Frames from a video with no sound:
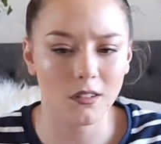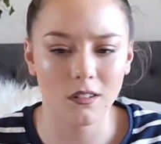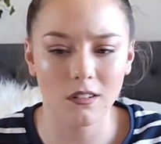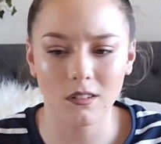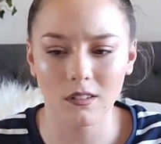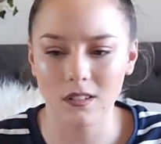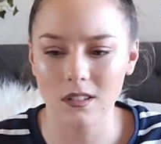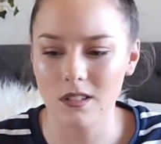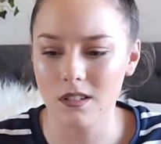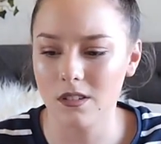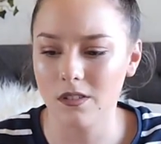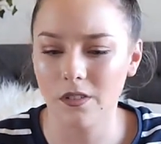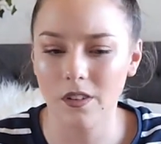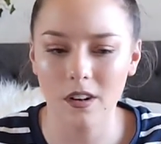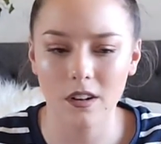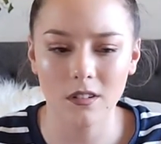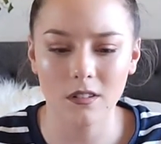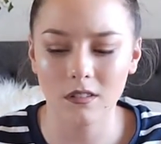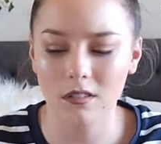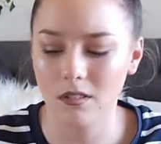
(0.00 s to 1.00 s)
or silver,
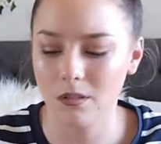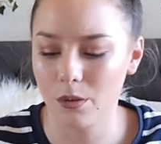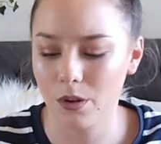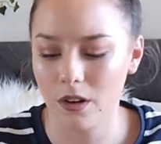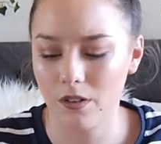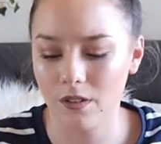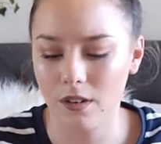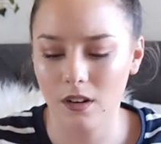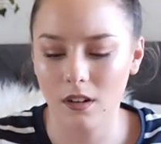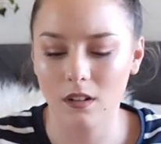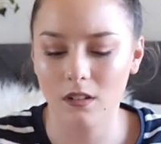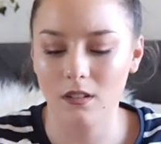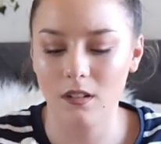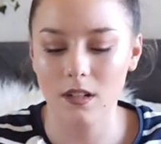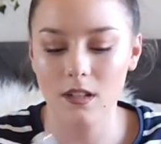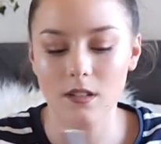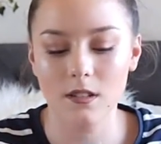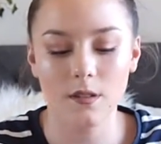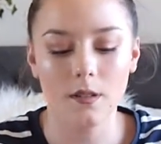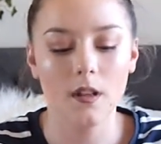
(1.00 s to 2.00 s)
or whatever color it
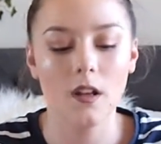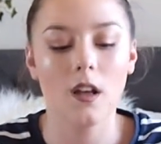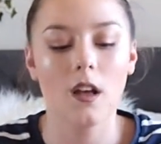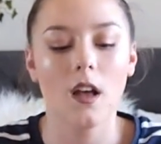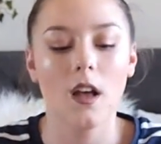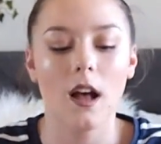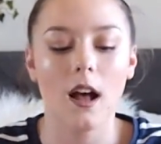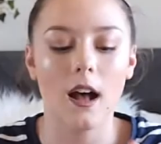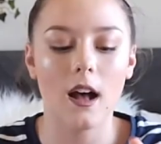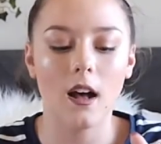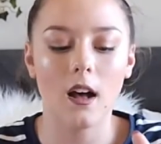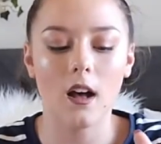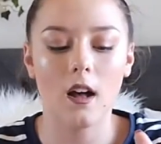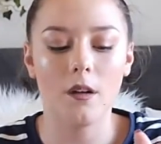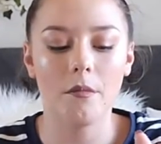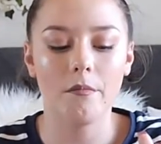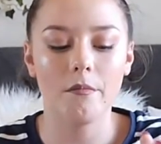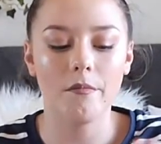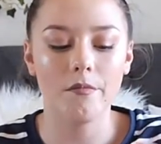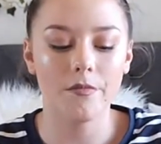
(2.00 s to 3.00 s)
is.
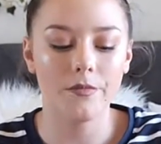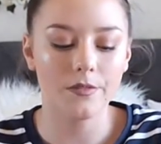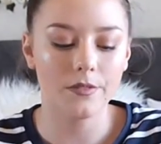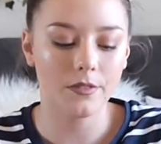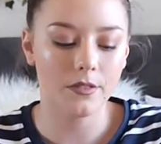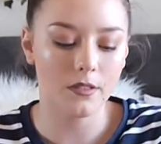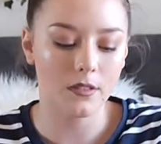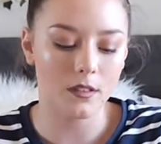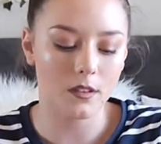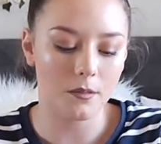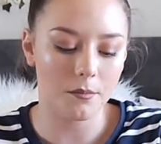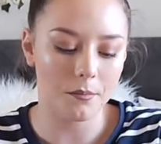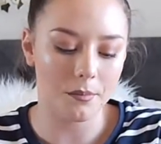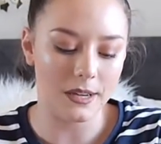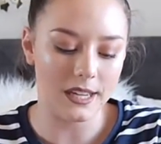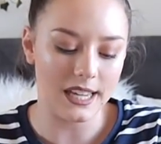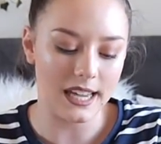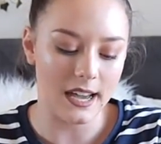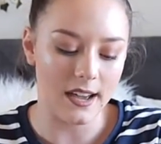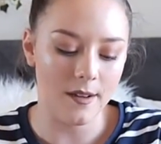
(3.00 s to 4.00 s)

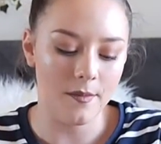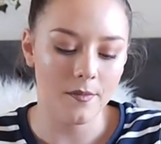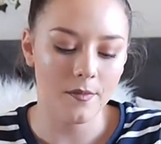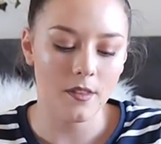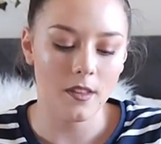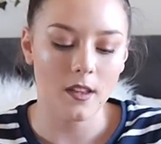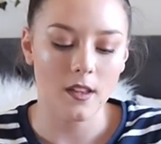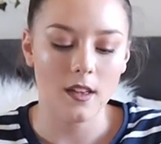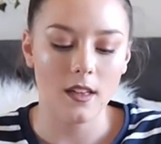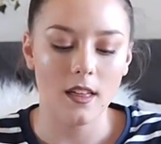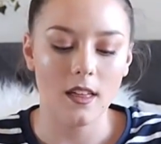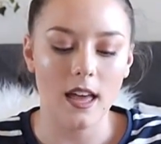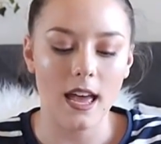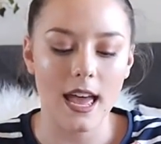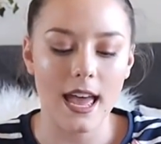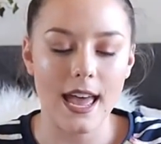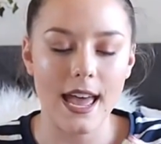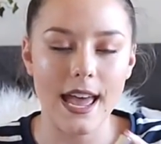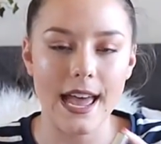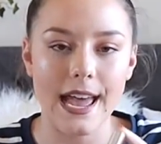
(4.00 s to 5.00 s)
But yeah,
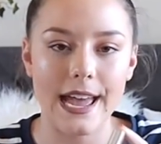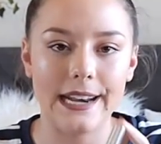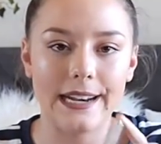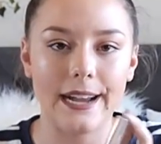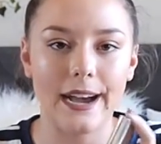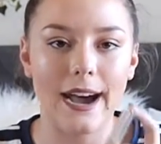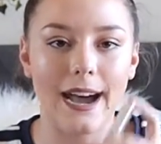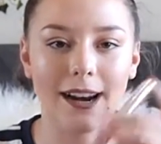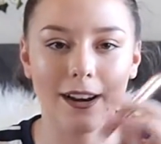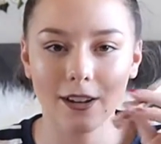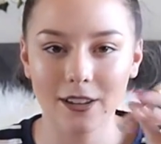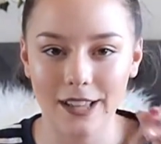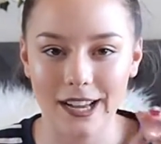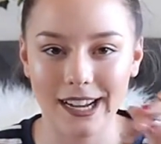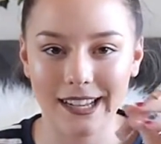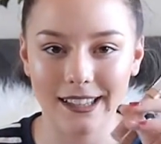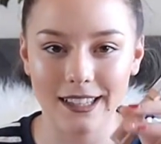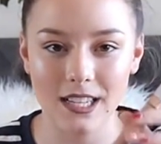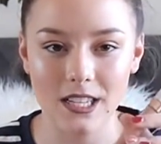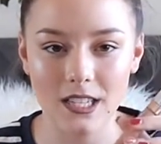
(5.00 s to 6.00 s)
and I don't
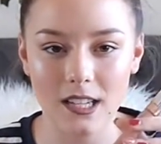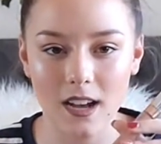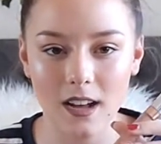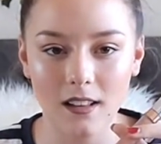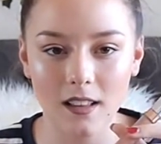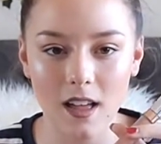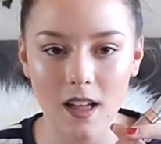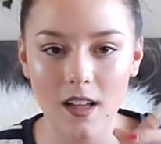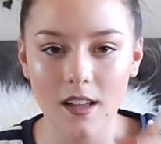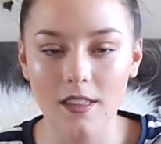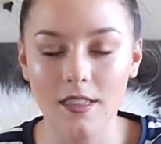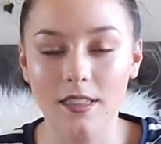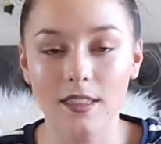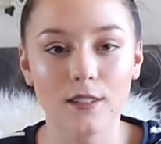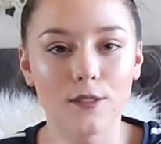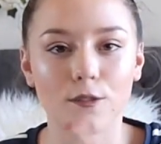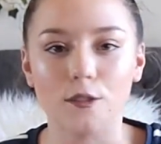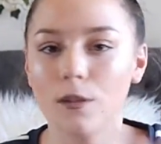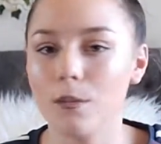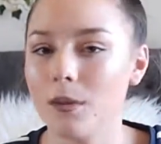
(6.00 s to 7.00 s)
like this color. The
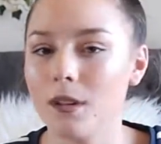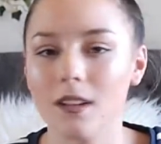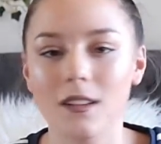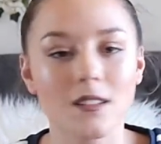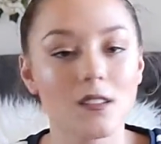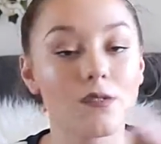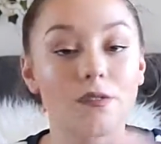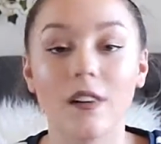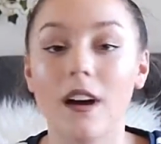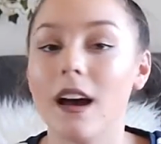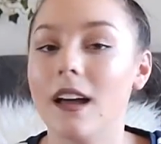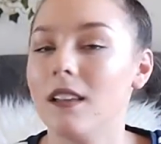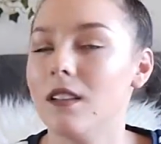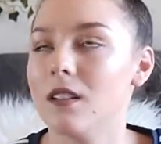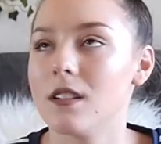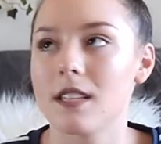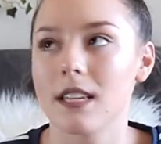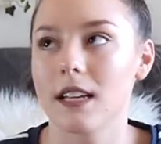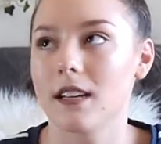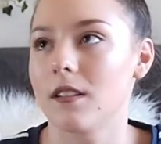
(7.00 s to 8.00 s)
formula is fine;
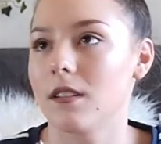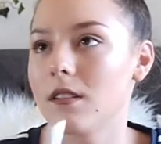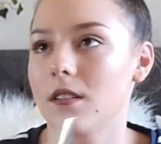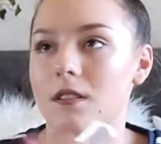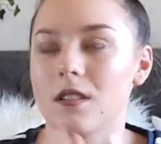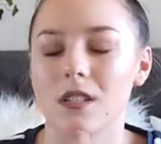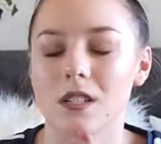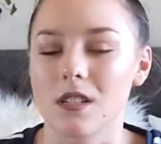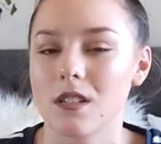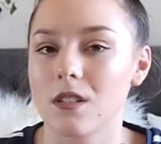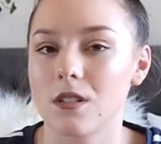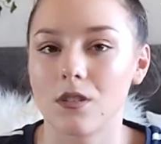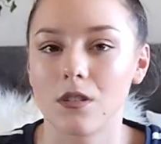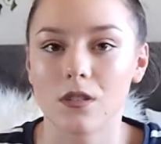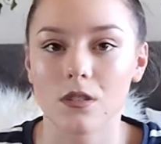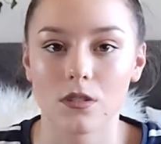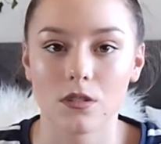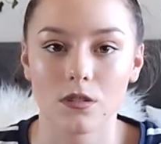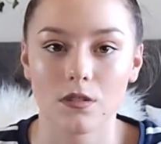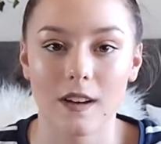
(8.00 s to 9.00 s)
it's like just as good
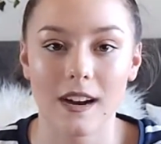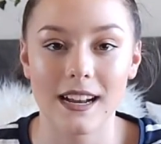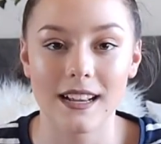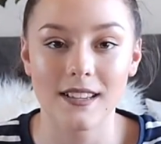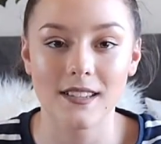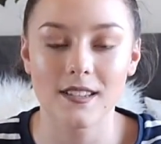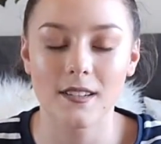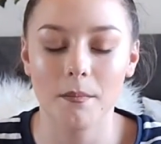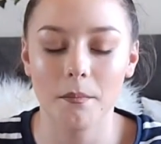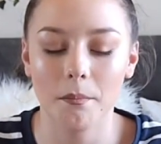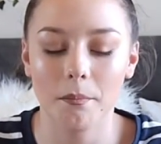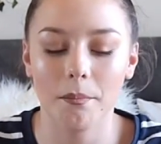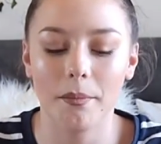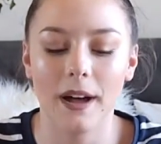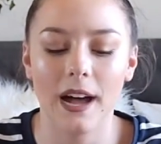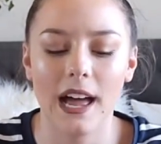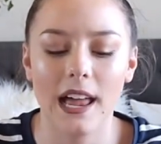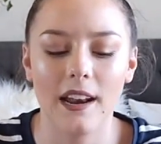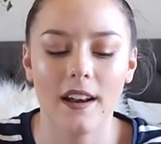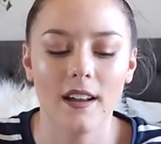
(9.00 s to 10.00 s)
as the rest.
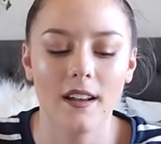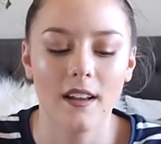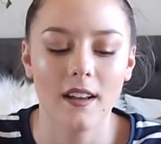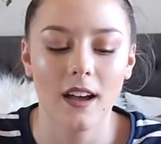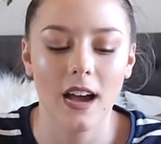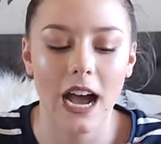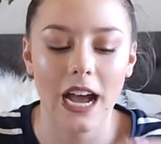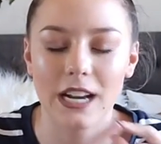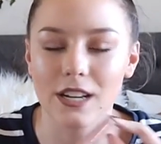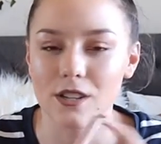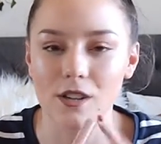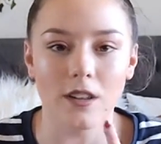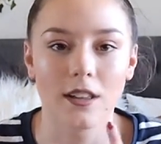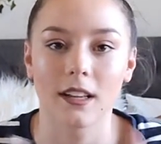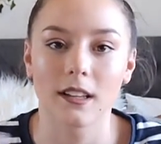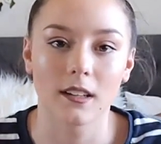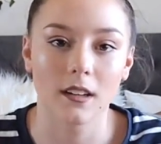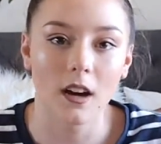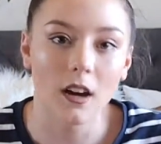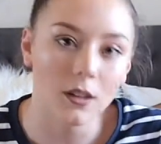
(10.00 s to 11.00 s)
But I just don't
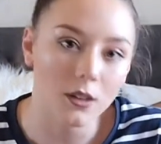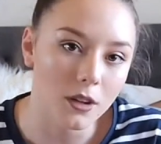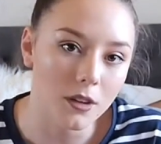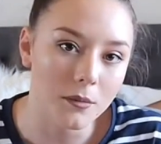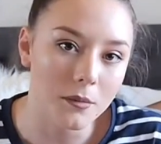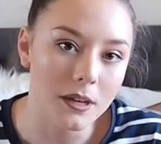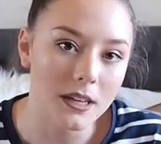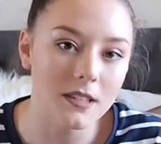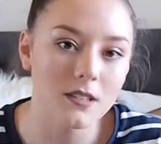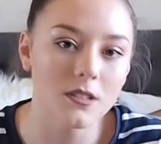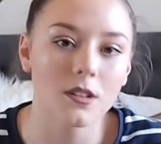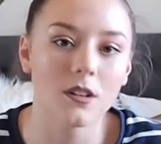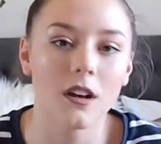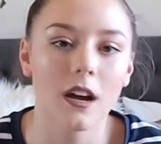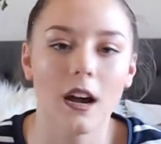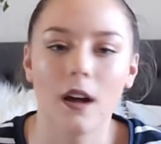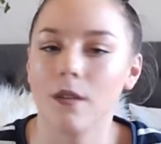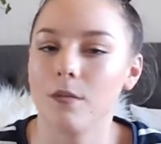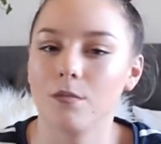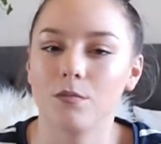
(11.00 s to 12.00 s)
like the color on me, so
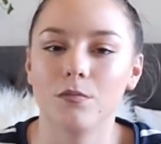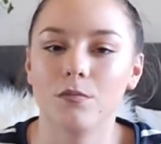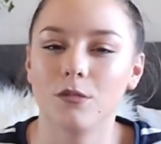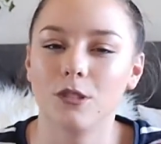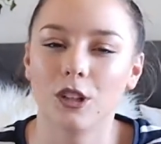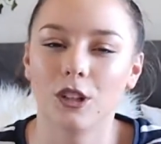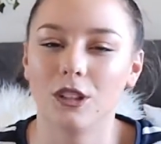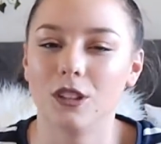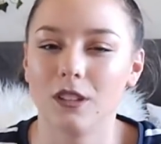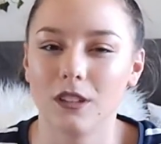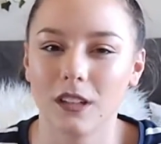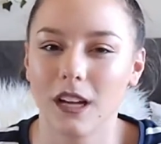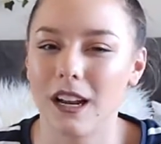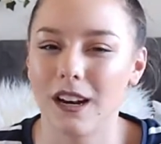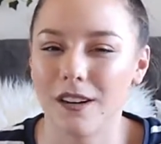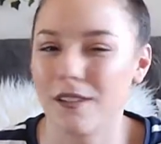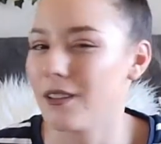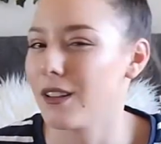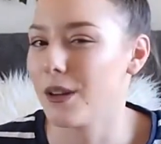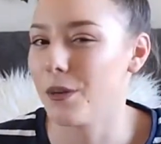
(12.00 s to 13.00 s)
I don't
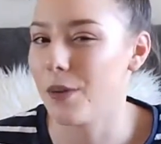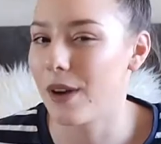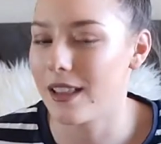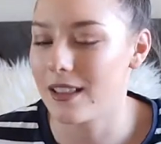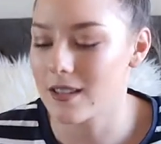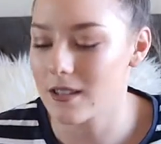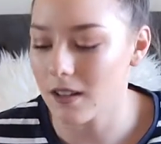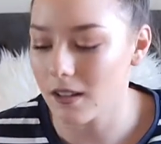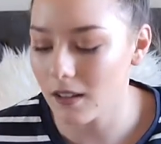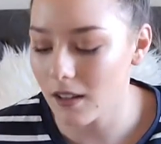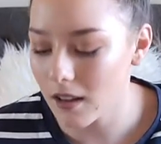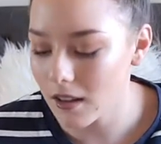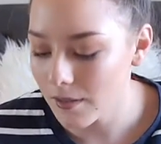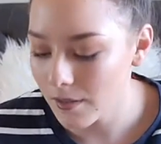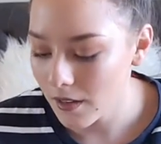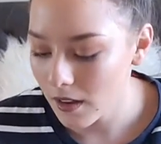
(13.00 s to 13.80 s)
really wear this color.